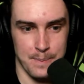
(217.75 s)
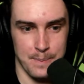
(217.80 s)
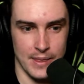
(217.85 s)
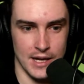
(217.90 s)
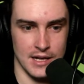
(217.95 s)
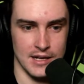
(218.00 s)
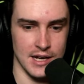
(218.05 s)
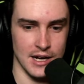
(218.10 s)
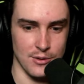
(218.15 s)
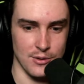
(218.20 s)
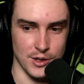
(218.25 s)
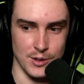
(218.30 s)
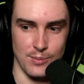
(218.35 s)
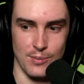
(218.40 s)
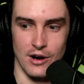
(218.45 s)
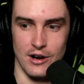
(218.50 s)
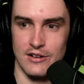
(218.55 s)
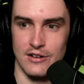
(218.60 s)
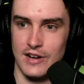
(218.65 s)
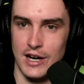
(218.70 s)
that really
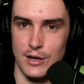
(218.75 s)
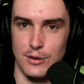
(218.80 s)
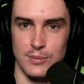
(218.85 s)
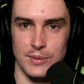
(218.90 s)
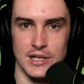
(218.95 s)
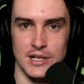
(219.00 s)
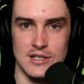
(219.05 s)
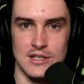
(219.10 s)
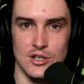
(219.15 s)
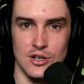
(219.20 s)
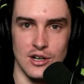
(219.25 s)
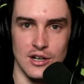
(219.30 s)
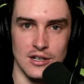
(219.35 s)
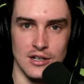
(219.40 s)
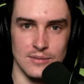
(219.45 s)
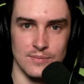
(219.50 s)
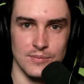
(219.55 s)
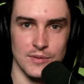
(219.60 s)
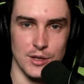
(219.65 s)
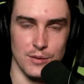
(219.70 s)
motivated me to try
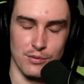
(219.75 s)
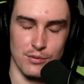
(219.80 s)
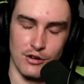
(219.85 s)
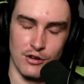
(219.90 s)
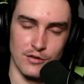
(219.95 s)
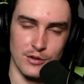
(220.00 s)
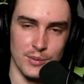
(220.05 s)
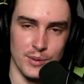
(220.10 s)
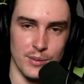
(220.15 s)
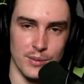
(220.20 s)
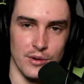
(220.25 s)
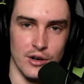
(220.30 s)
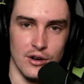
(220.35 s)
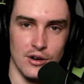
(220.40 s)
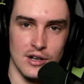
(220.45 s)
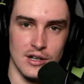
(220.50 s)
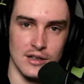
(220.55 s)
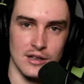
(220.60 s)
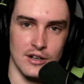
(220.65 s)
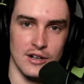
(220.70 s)
to improve a bit
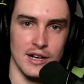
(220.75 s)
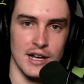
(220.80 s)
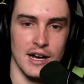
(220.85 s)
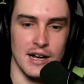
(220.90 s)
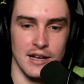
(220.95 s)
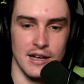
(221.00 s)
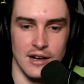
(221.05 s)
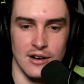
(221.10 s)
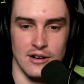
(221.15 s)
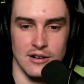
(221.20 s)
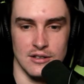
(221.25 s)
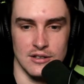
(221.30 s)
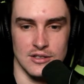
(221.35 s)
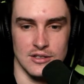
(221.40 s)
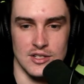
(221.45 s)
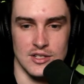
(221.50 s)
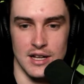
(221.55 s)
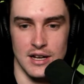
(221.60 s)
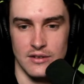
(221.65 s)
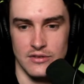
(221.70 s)
more and learn how to aerial and
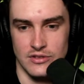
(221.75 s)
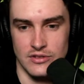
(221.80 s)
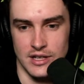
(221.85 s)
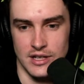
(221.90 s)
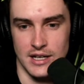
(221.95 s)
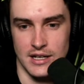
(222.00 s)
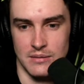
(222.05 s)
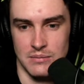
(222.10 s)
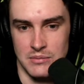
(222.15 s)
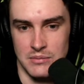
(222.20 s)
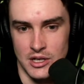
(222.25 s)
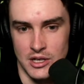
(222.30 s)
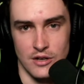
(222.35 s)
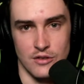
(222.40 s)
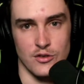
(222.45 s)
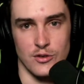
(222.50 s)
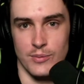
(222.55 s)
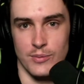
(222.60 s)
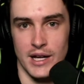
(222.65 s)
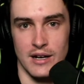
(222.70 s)
stuff. And then
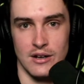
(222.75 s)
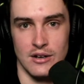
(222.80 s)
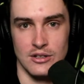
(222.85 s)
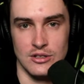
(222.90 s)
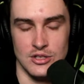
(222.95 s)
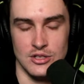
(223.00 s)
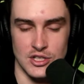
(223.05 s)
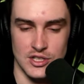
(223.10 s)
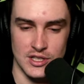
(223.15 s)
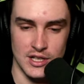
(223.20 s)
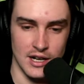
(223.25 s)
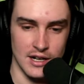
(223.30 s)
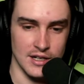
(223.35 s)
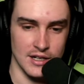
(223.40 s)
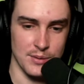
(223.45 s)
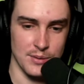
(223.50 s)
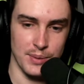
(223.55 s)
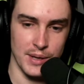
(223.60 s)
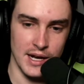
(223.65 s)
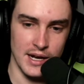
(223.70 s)
from then on, just started
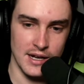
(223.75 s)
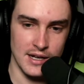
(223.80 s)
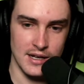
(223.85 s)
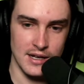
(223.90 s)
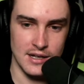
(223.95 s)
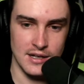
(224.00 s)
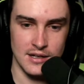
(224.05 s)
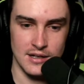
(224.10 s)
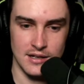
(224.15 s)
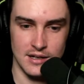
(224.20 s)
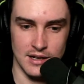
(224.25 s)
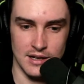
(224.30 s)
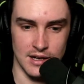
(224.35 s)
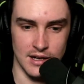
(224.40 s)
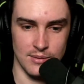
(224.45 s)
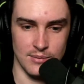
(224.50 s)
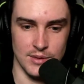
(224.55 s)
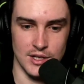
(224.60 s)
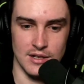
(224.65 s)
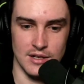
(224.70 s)
competing
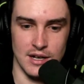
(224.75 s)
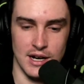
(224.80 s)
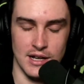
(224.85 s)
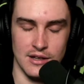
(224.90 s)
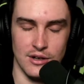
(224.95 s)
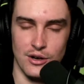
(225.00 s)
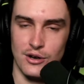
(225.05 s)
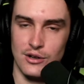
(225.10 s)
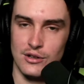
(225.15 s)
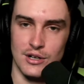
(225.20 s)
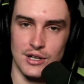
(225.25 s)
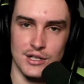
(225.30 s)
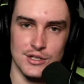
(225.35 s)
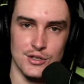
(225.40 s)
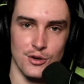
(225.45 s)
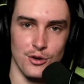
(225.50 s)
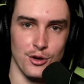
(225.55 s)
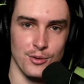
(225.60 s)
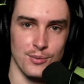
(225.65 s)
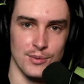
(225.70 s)
in other online
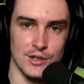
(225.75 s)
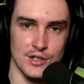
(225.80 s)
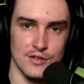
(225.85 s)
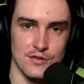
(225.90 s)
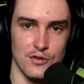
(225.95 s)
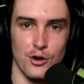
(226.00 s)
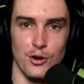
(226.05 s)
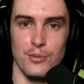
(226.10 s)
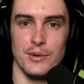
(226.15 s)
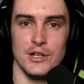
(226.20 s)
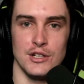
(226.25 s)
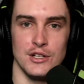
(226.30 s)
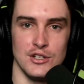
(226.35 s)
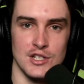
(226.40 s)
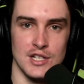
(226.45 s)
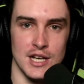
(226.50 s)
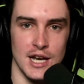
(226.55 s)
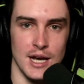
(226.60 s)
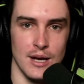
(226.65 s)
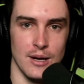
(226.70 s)
tournaments, forming new
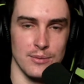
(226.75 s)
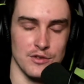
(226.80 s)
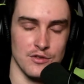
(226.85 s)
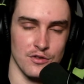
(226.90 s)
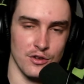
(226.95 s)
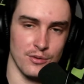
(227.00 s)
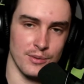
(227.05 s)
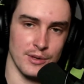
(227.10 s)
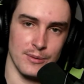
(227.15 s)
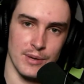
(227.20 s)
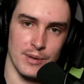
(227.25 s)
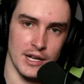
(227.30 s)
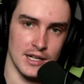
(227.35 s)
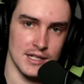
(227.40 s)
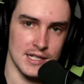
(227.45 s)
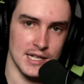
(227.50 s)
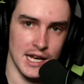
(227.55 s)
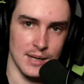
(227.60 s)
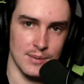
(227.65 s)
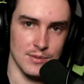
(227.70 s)
teams, forming better
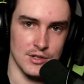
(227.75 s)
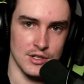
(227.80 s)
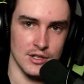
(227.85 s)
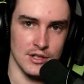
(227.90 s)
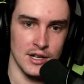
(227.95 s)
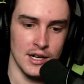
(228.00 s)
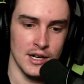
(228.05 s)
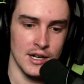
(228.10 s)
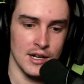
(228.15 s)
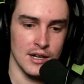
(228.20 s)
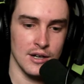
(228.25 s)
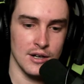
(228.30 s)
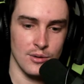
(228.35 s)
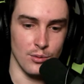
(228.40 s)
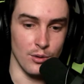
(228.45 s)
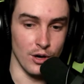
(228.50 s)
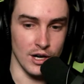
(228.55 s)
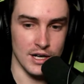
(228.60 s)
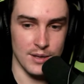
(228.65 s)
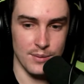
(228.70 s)
teams, and
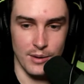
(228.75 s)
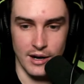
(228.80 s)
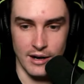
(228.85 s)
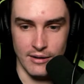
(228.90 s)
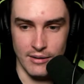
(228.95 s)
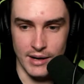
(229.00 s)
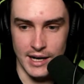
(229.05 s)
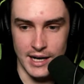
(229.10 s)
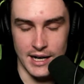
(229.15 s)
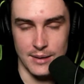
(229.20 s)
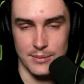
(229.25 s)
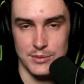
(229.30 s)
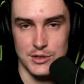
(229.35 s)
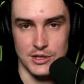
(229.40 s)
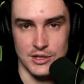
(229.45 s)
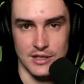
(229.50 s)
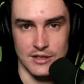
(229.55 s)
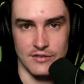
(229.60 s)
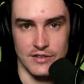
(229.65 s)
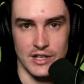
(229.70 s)
working my way up
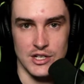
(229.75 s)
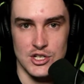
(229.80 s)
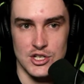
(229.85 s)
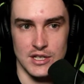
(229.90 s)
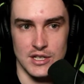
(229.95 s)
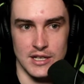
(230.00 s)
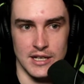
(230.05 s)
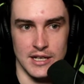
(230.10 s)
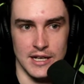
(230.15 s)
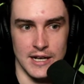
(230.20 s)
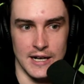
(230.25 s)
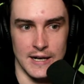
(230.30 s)
till eventually,